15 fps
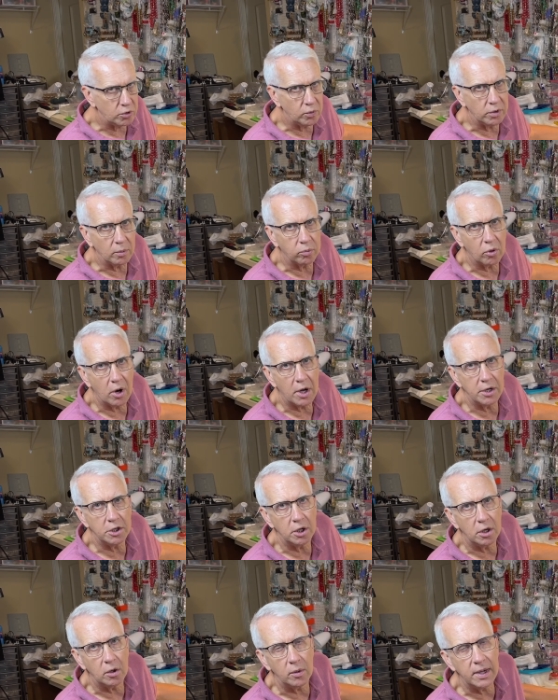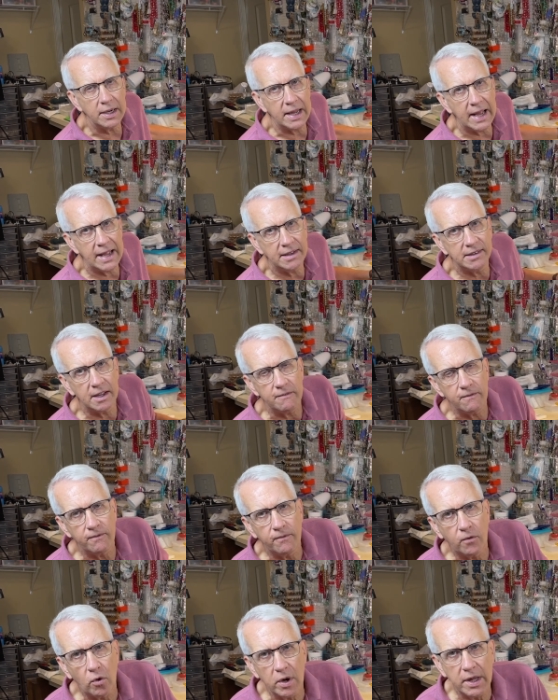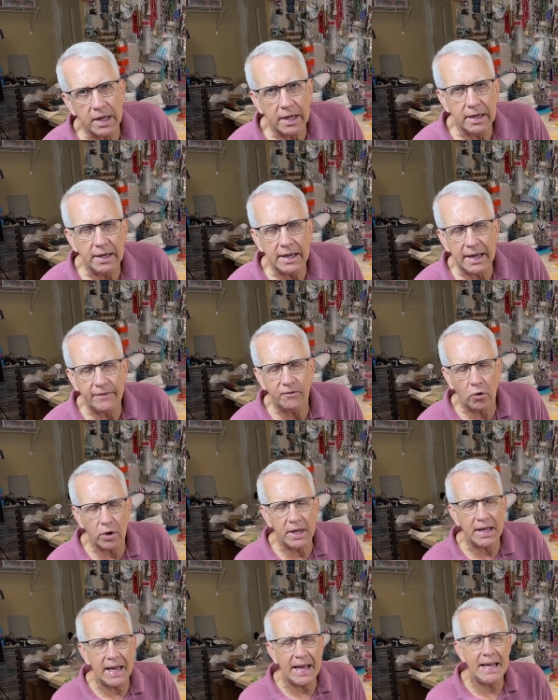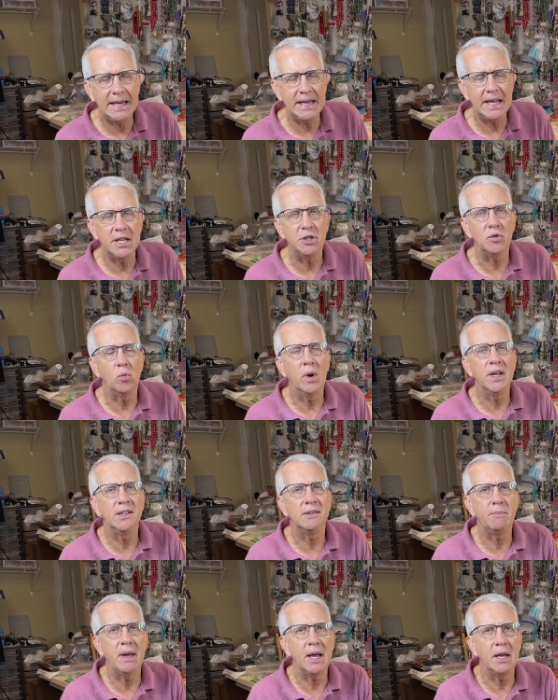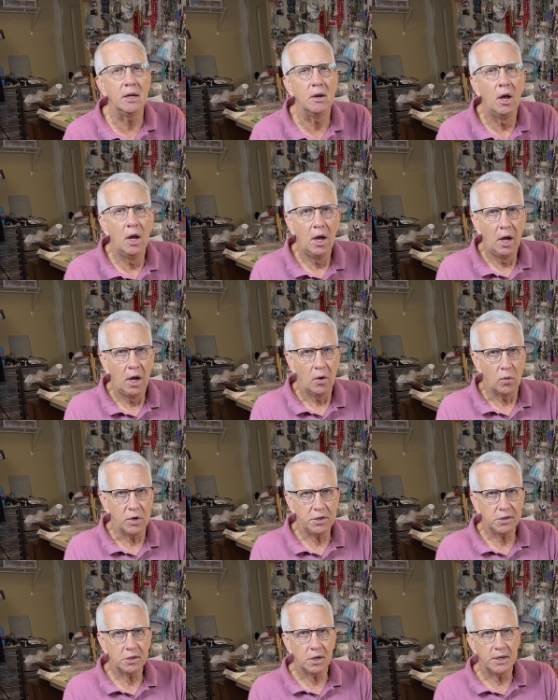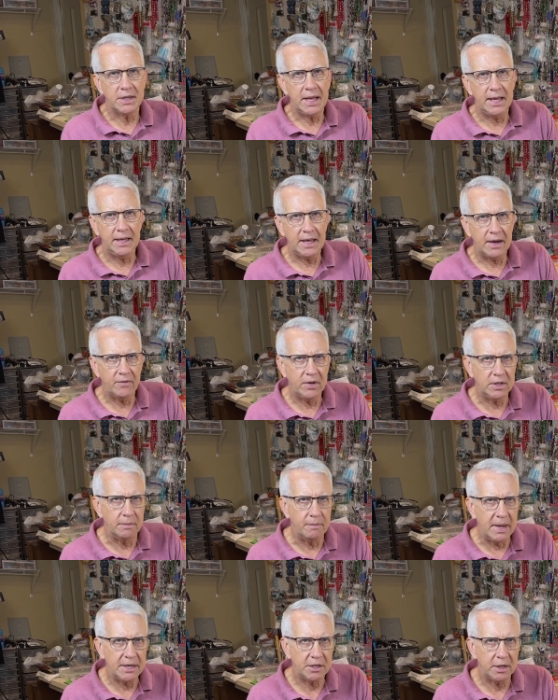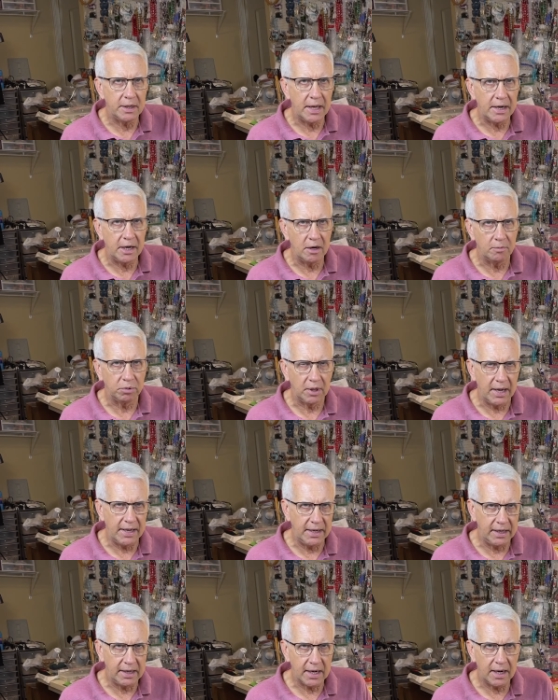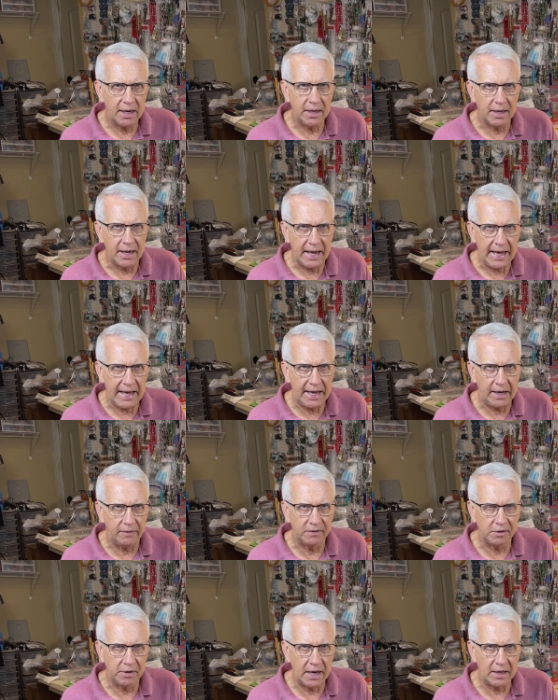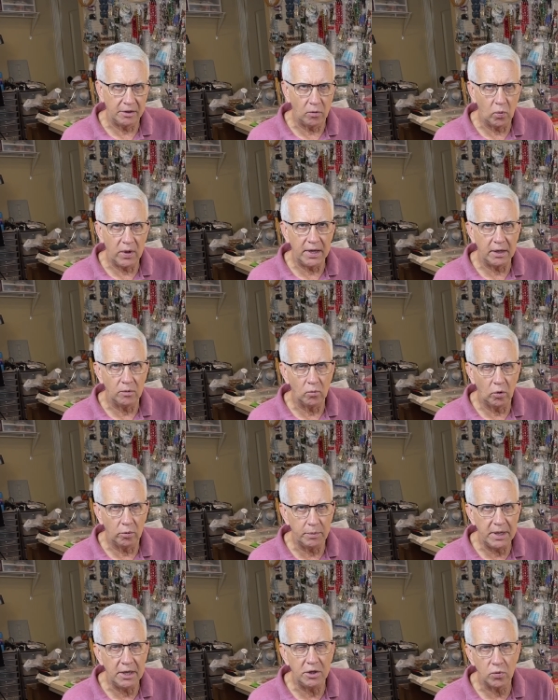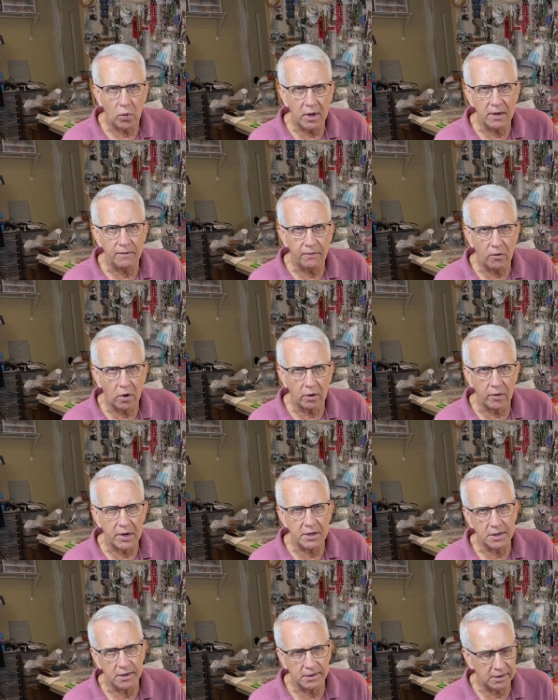with the Pronto. It has a 40, 48 inch wingspan. We're just going to take every dimension of that airplane and cut it in half. So now the wing will be 24 inches